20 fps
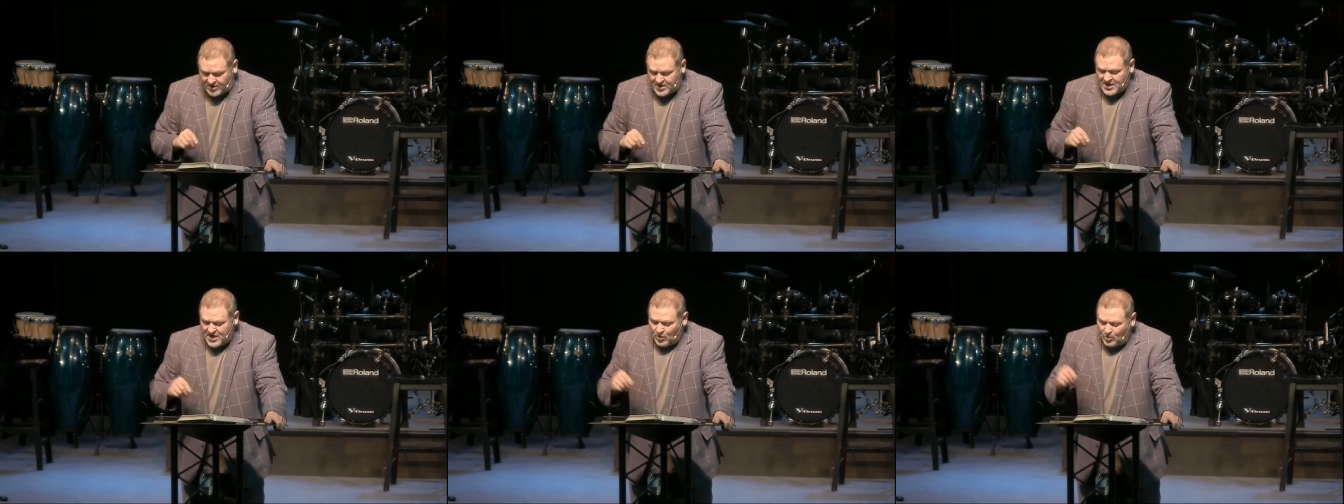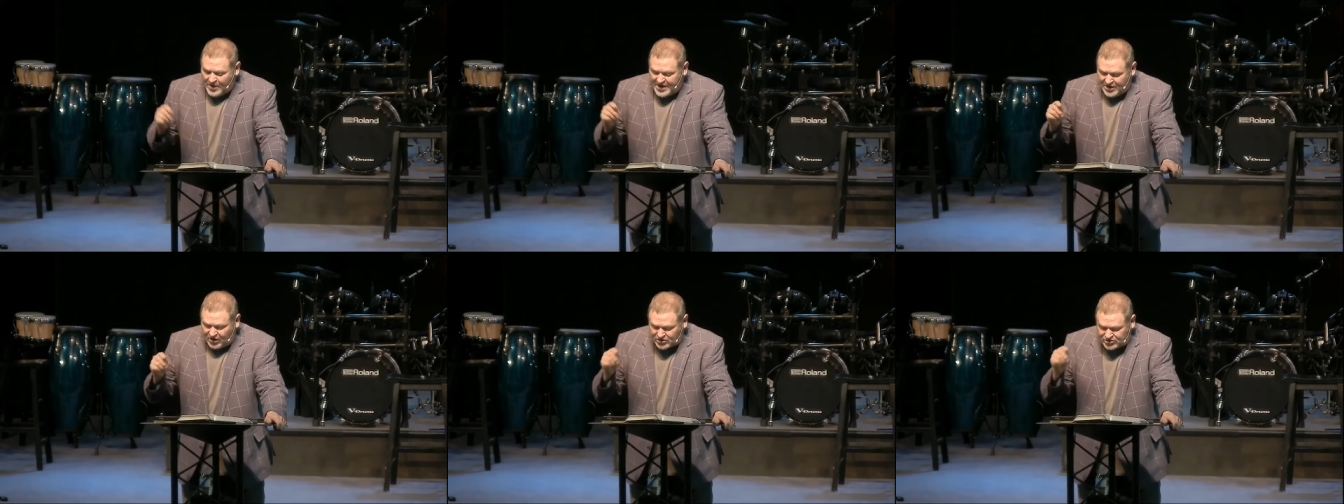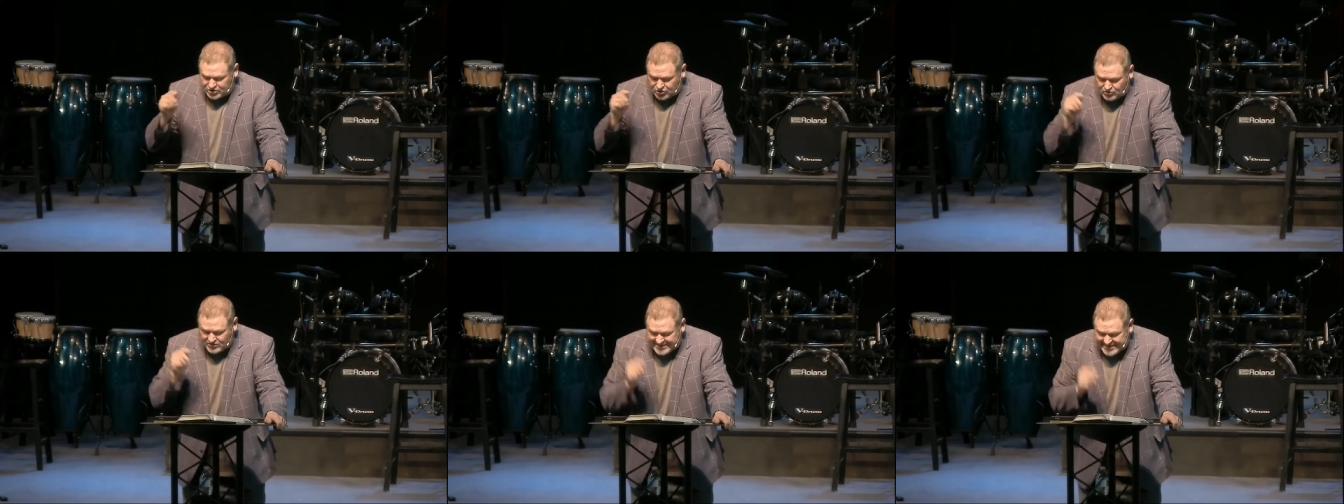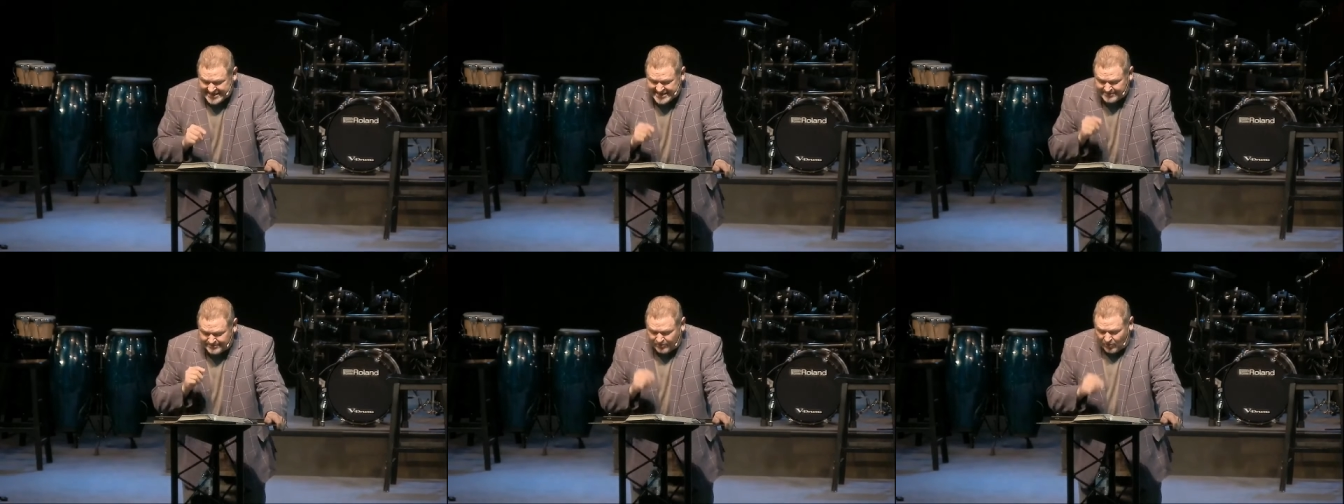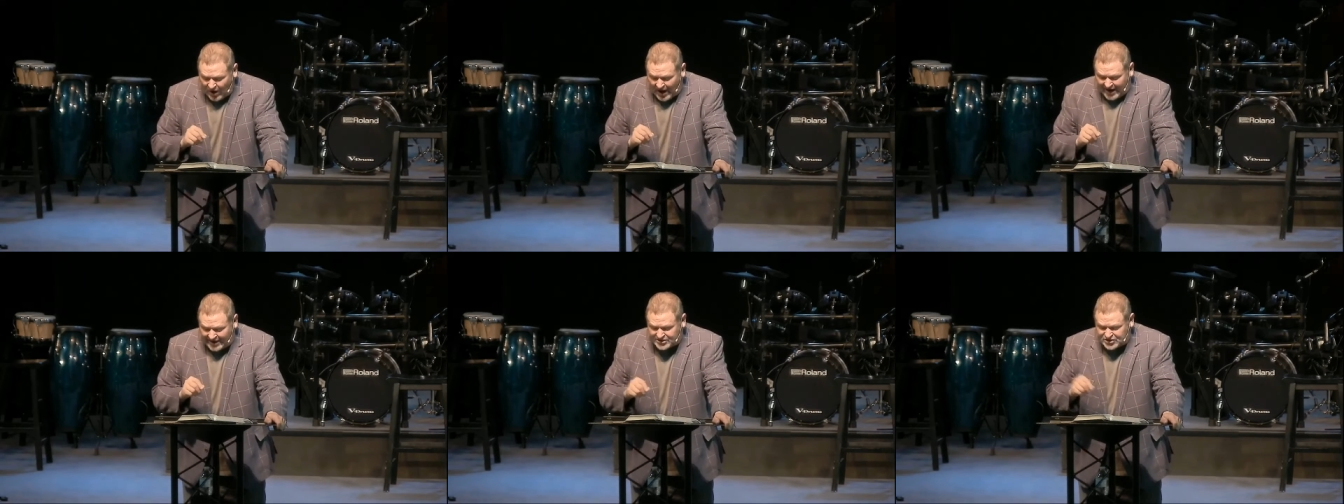We are to keep
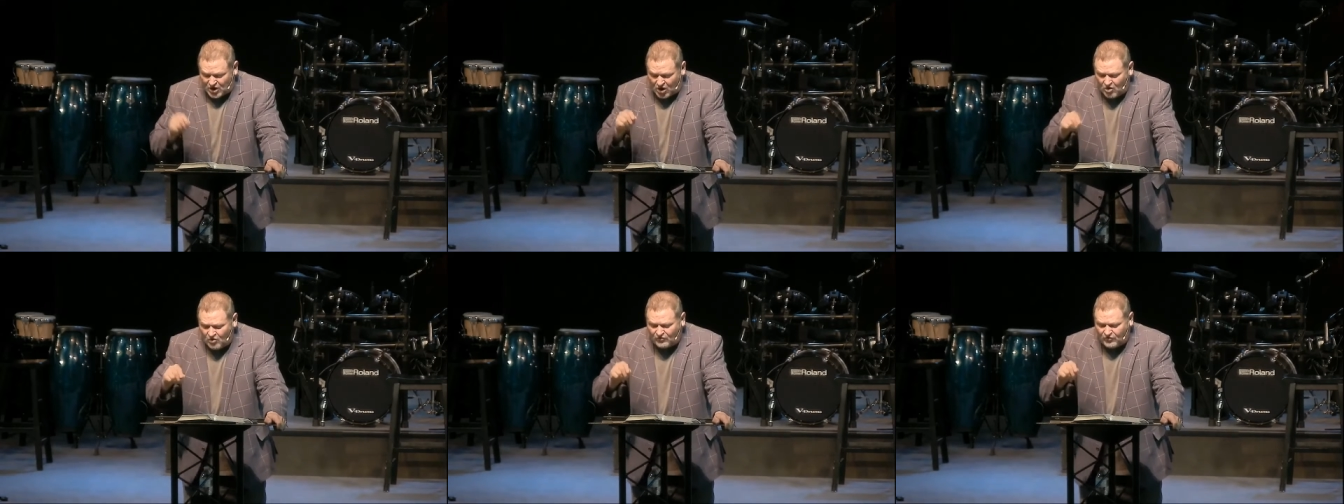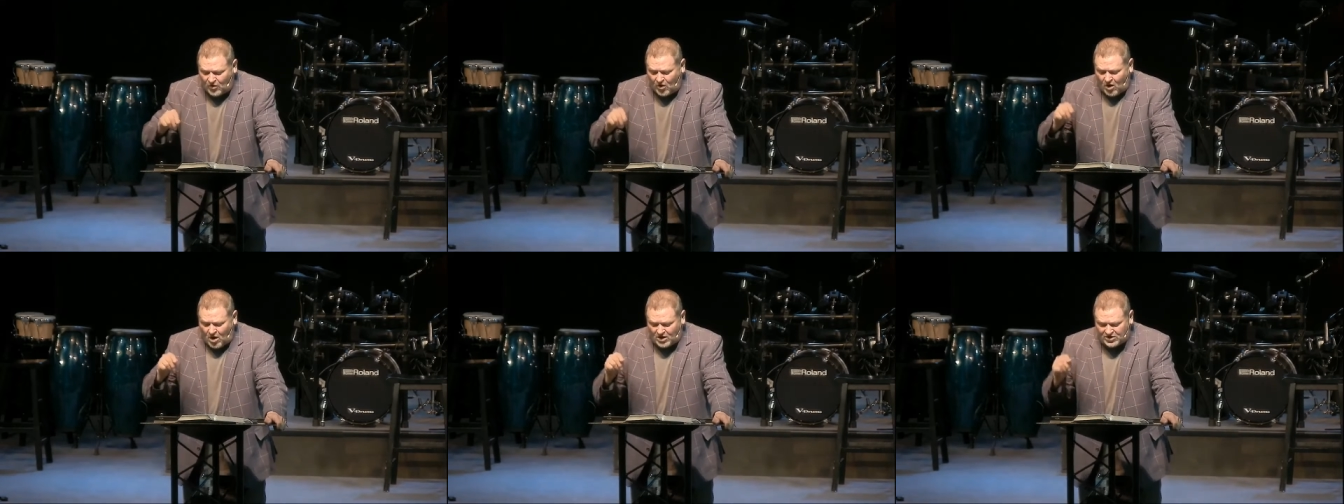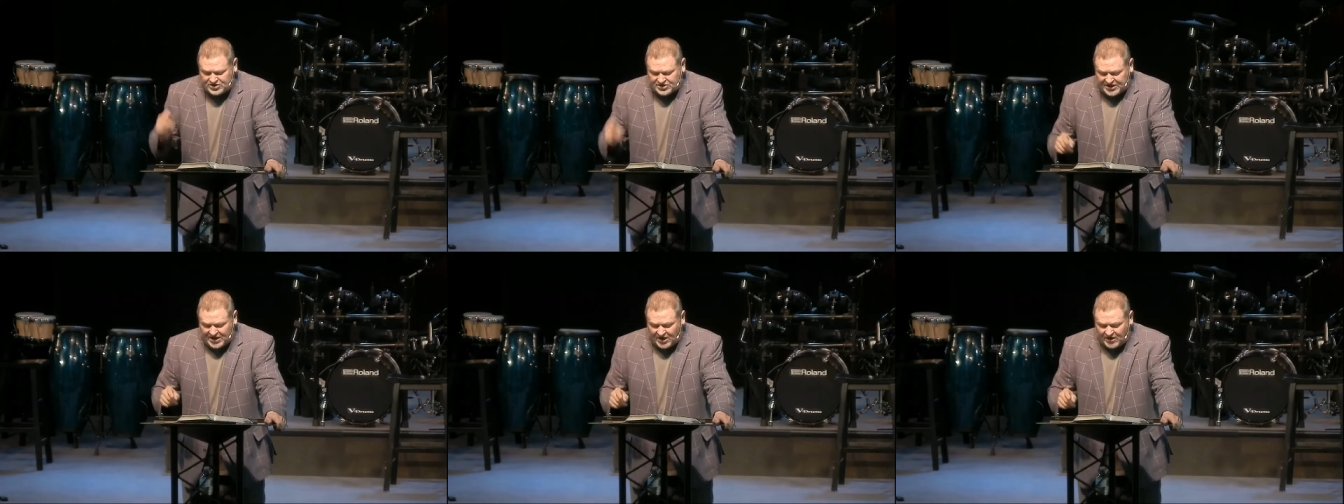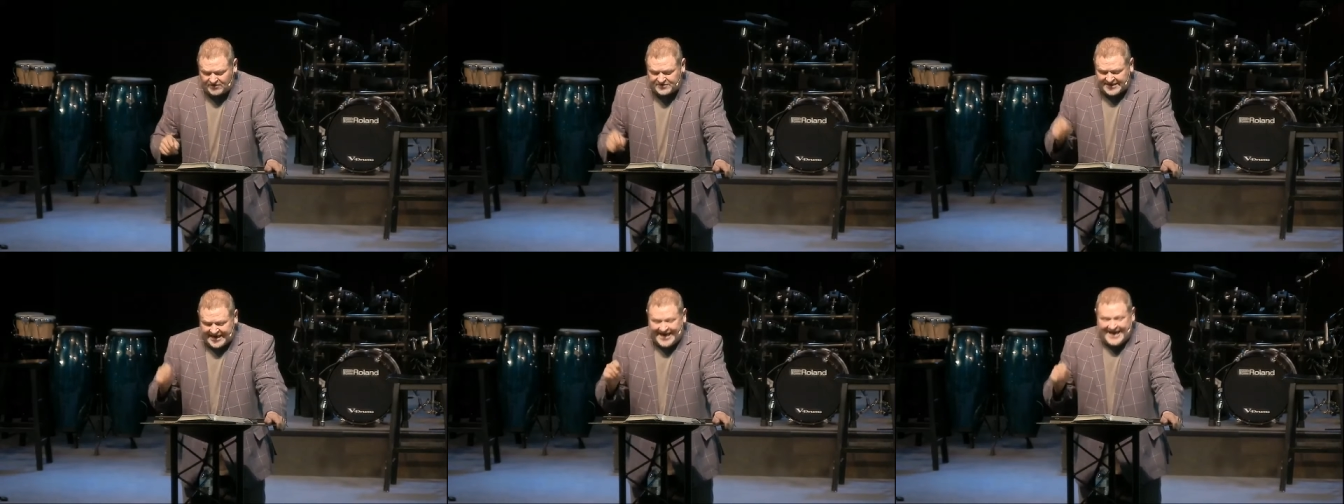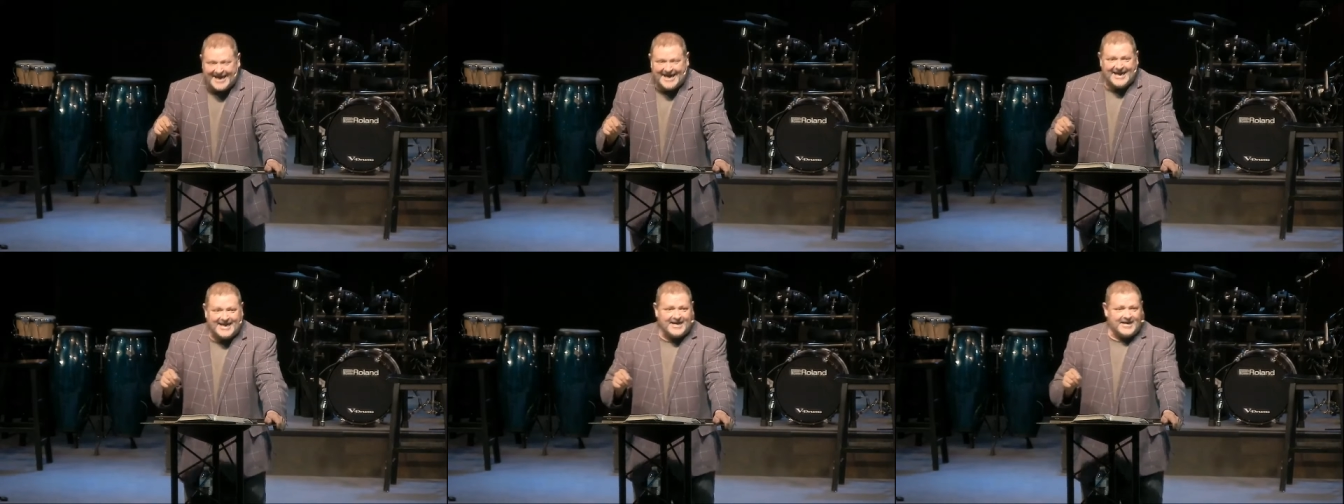watch over ourselves
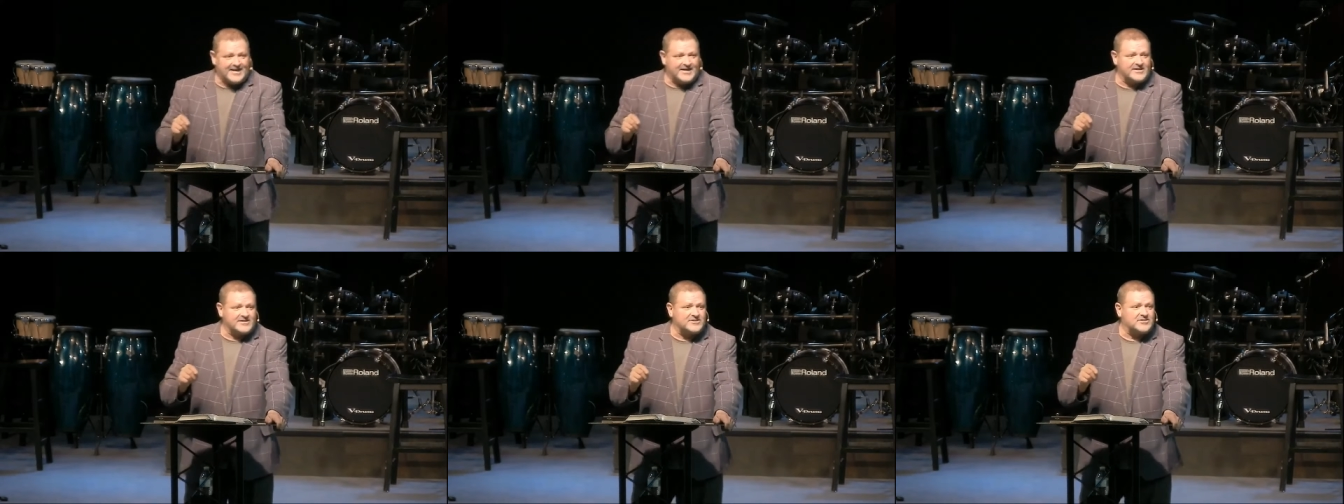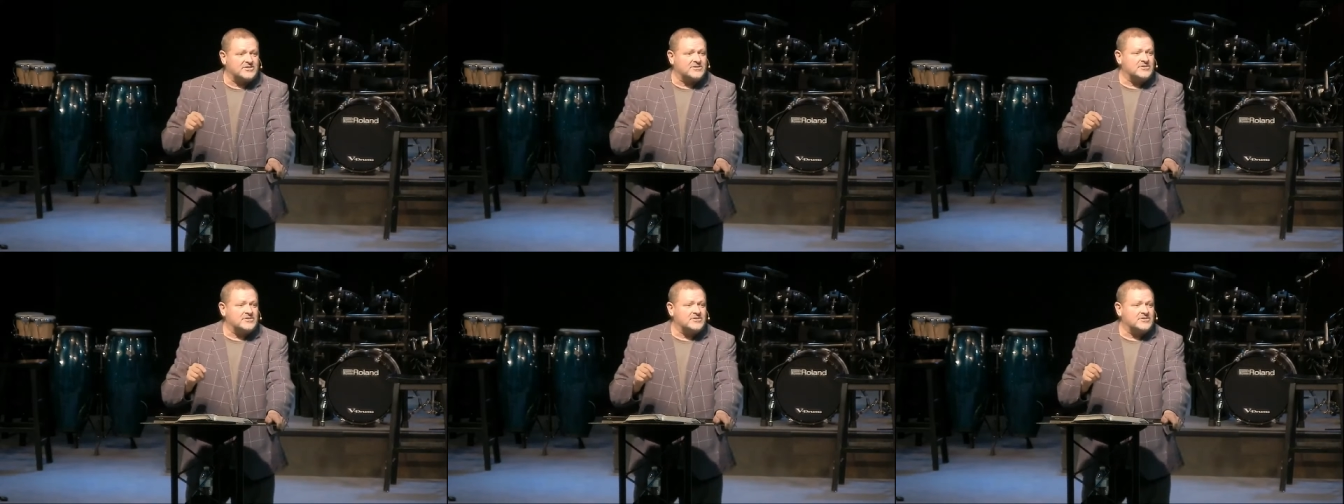and